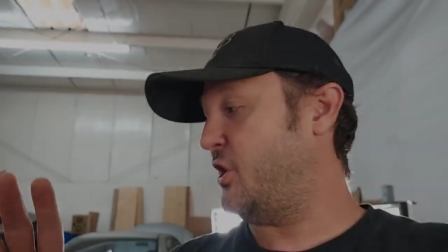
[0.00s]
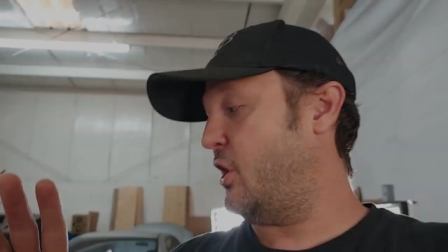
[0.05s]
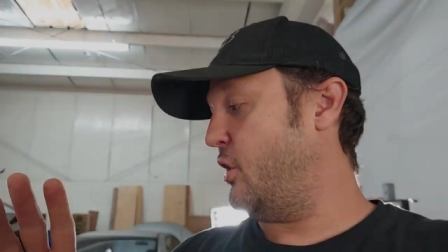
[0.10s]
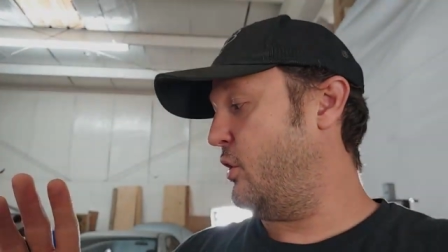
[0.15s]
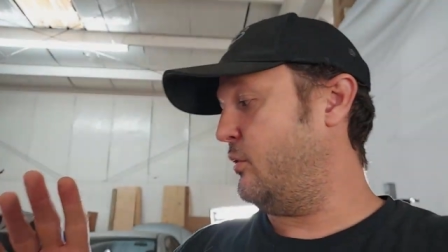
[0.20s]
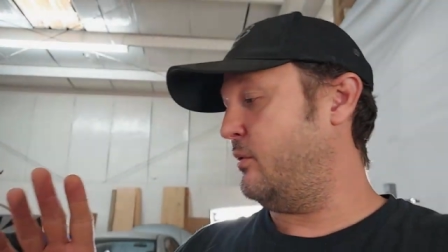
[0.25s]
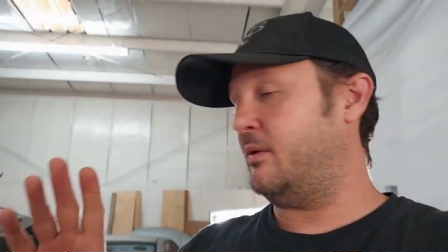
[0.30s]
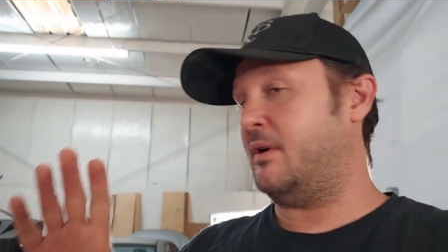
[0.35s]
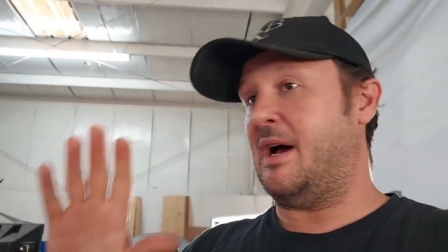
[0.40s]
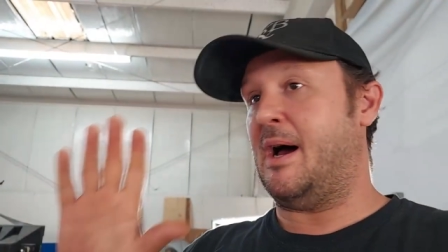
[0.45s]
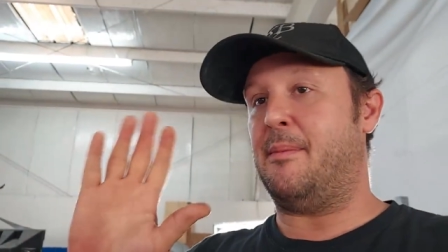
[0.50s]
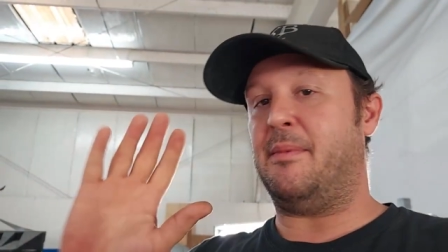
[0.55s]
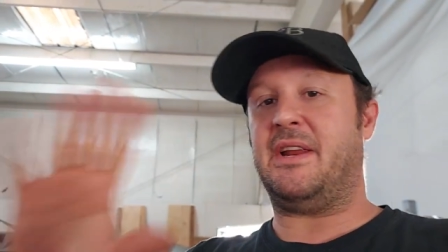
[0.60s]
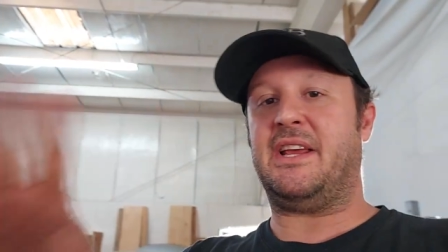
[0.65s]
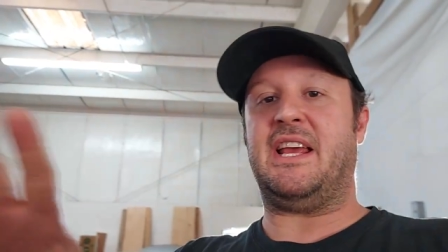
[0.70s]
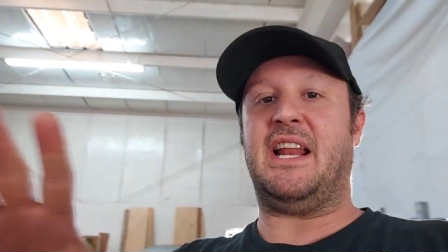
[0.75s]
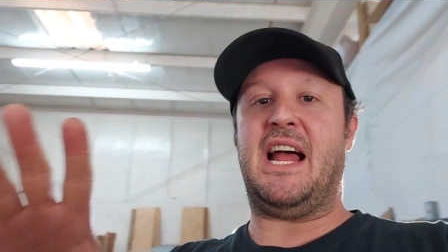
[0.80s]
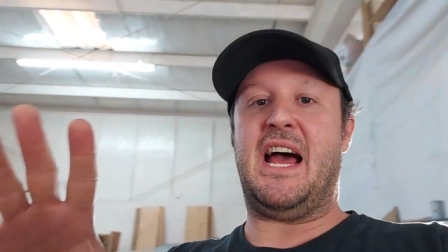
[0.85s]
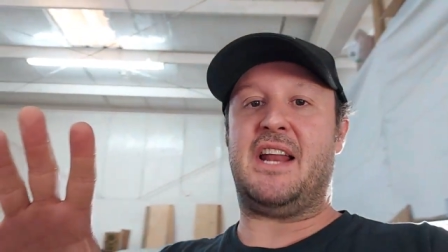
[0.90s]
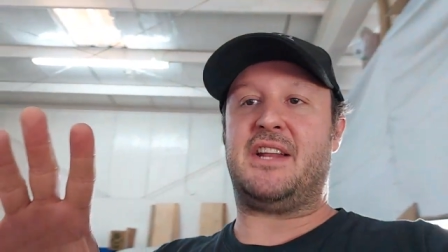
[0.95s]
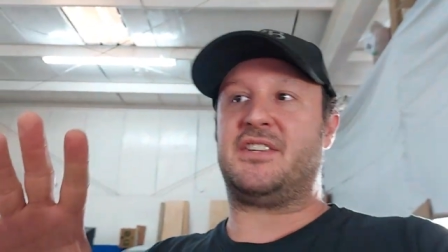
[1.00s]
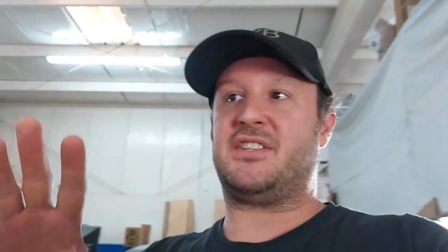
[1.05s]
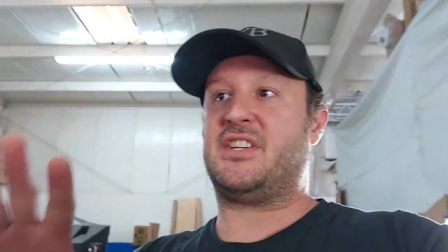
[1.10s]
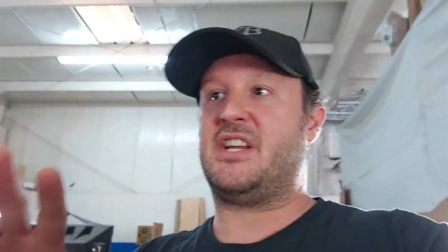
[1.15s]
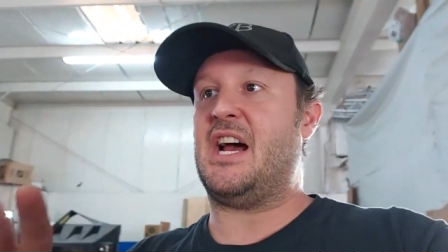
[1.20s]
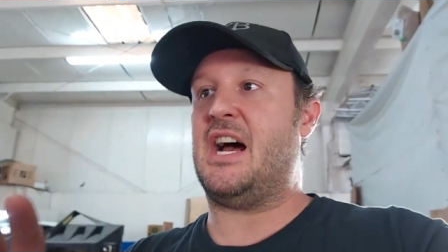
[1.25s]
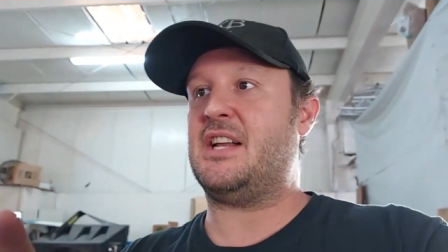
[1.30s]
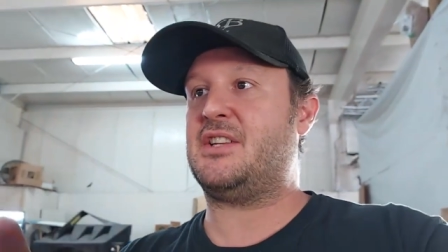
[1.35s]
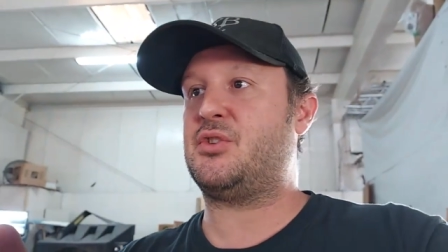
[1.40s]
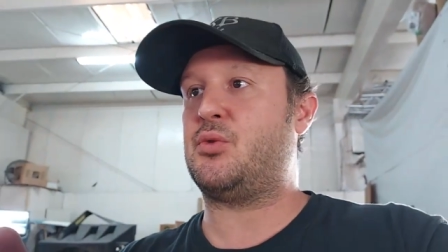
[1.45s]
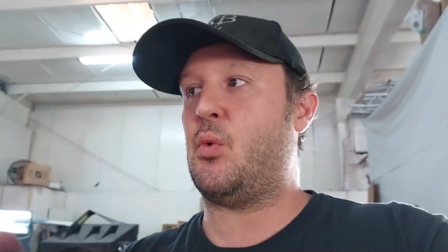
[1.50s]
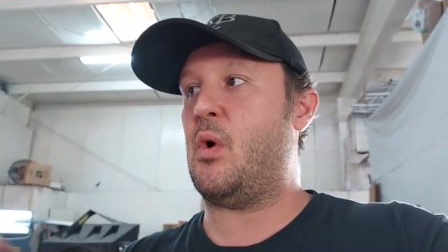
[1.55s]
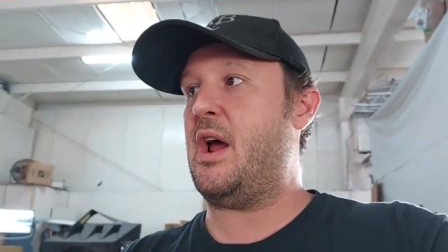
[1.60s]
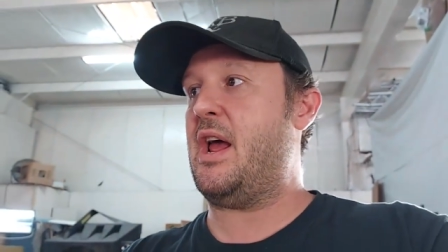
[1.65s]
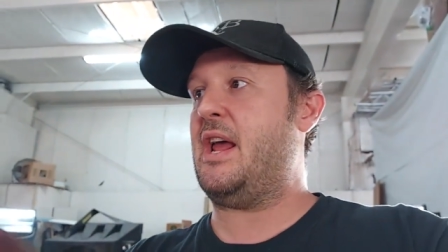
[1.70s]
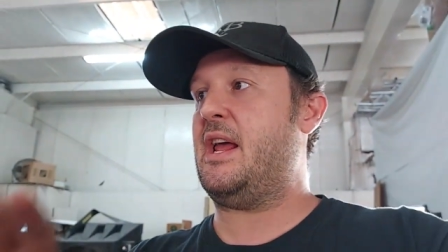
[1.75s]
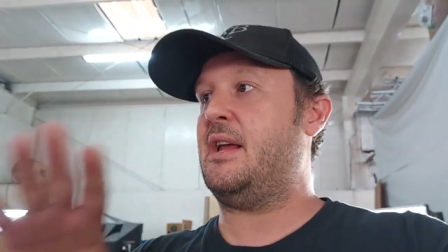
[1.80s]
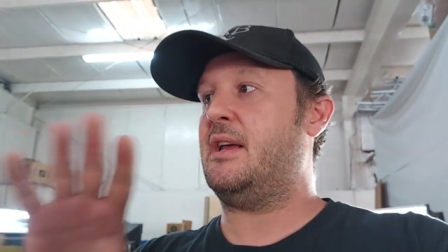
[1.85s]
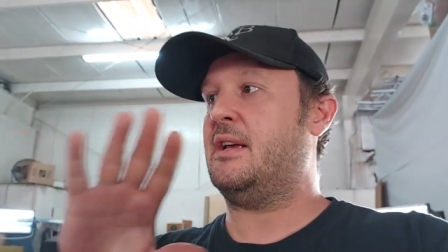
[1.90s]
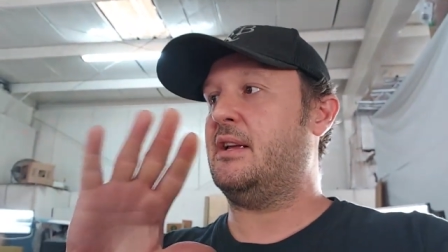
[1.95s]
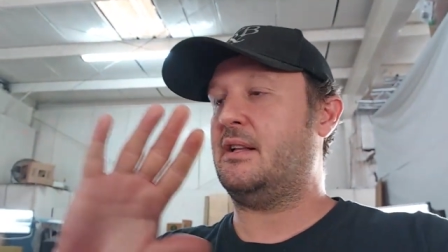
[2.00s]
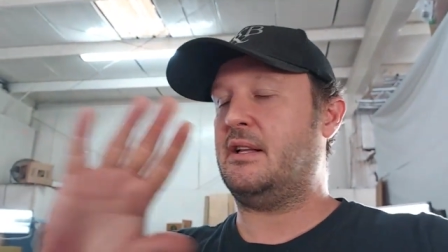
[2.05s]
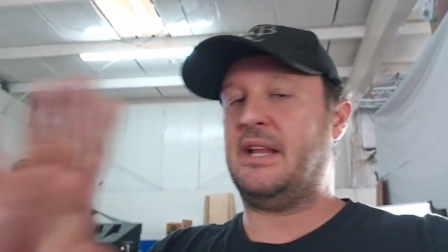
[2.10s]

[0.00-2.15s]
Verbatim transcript: so I'm going to get out of Scott's way,